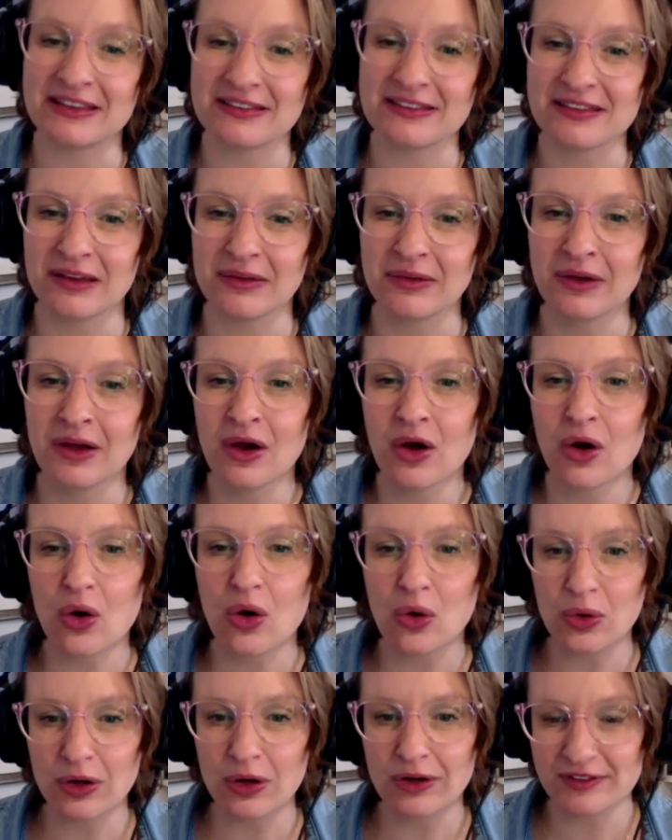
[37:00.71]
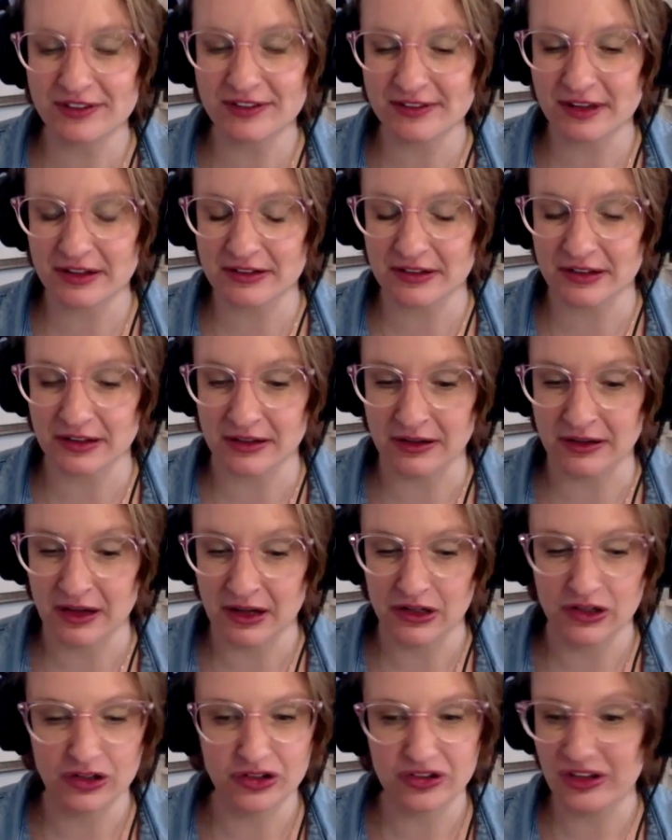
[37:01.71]
So all of a sudden,
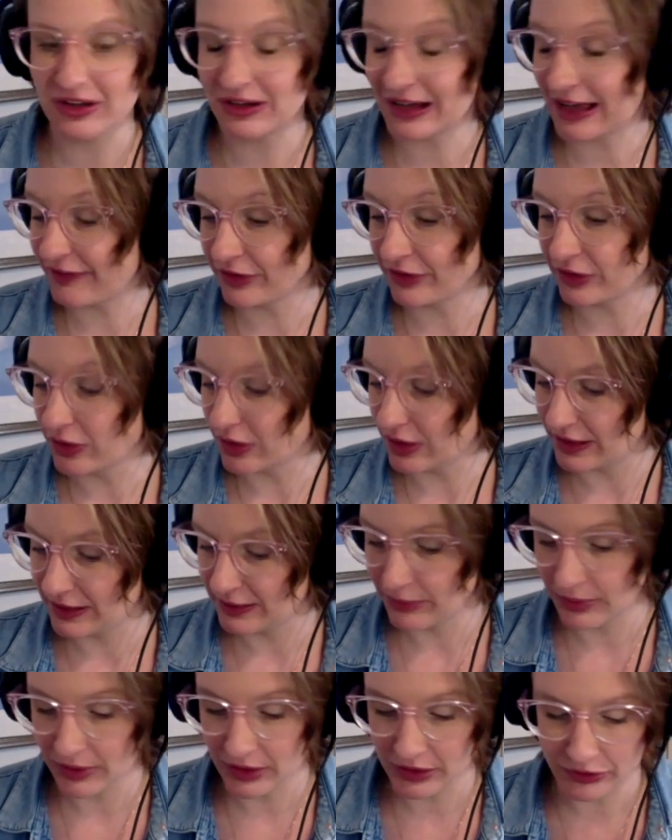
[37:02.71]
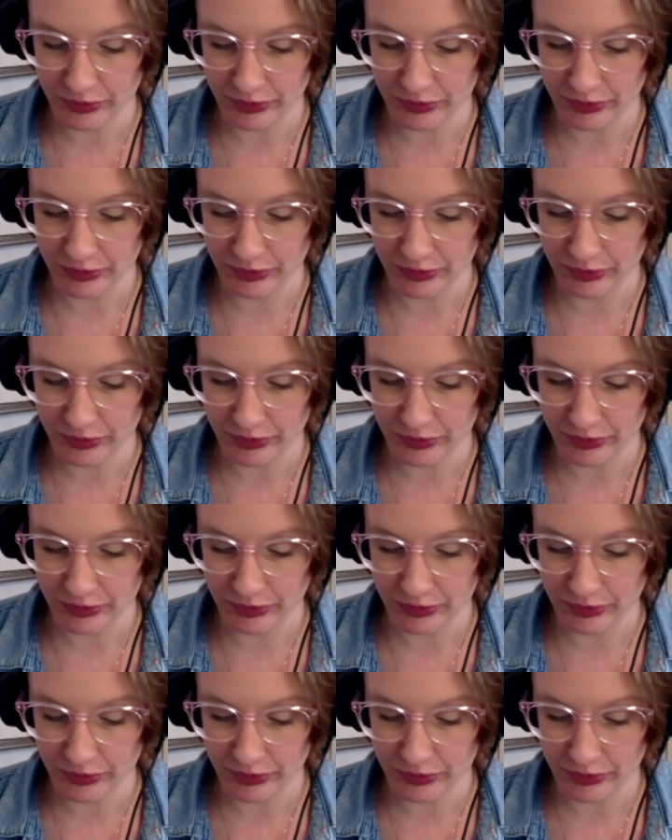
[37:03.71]
you still haven't got any words